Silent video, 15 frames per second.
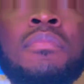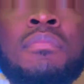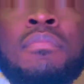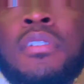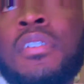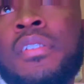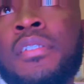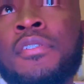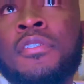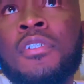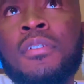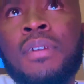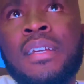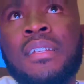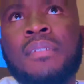because, you know,
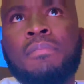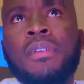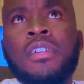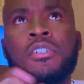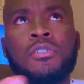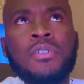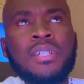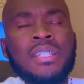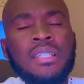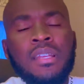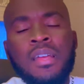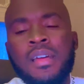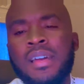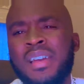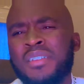like, being a
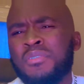doctor,